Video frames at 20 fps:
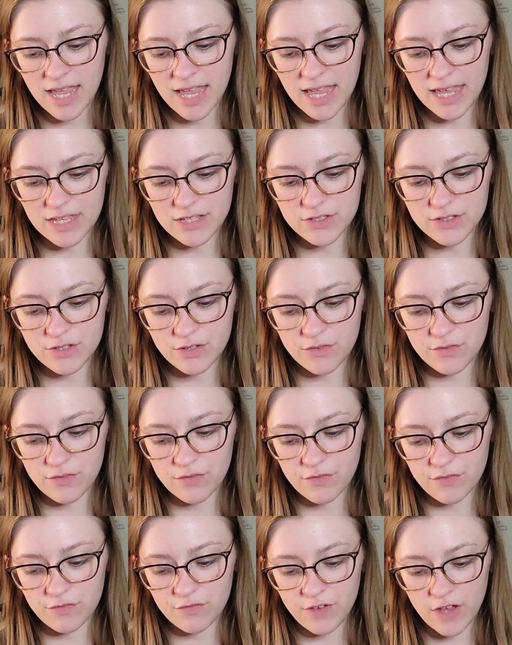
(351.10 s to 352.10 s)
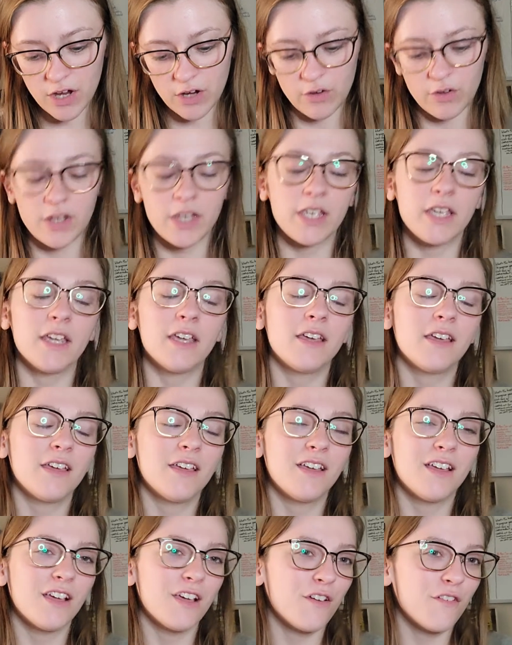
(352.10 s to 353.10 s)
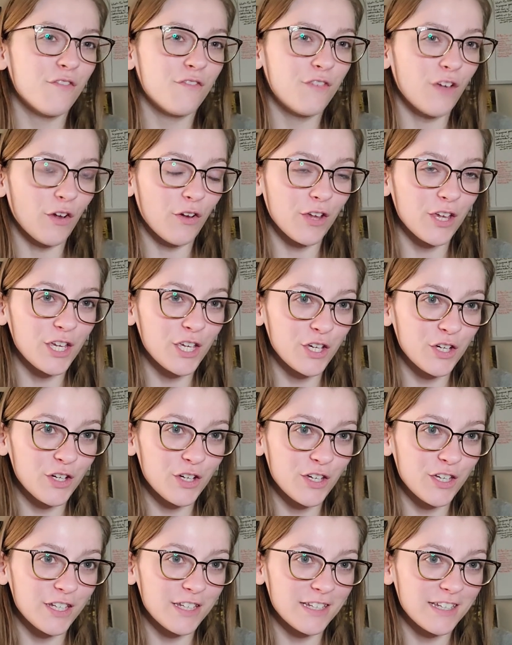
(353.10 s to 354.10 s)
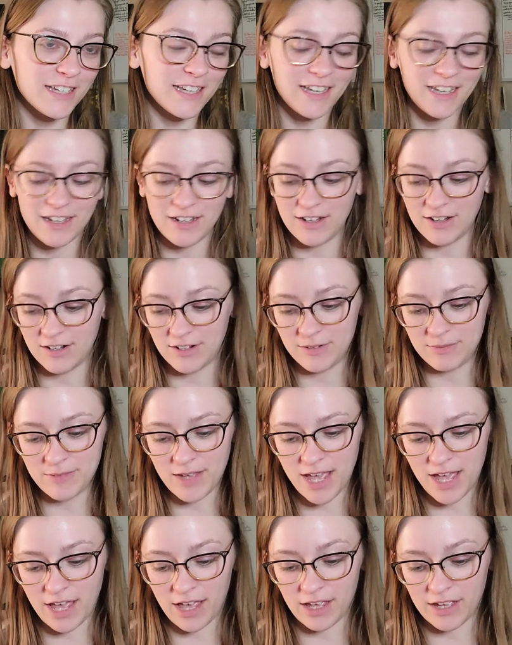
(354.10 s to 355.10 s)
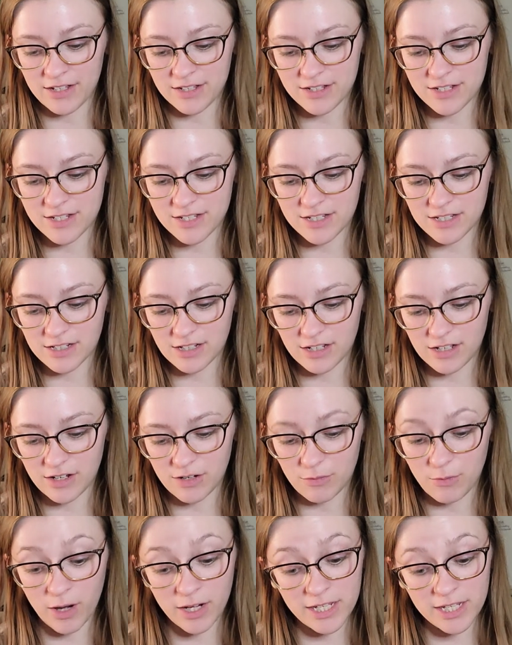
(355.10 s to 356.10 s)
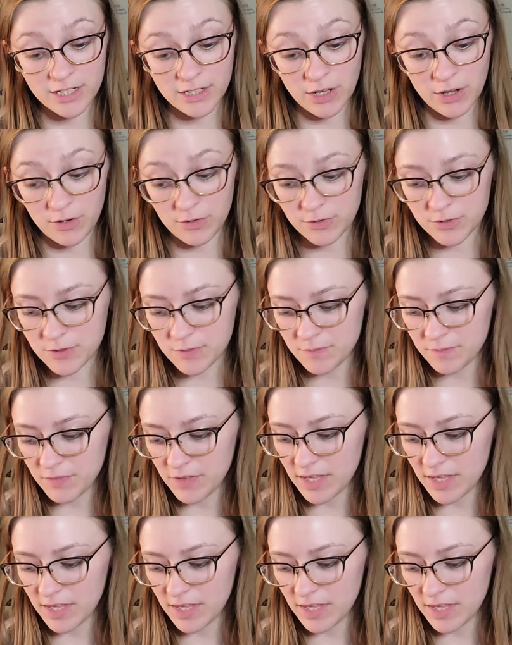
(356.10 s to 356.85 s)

is very, very good um, at uh, what he knows.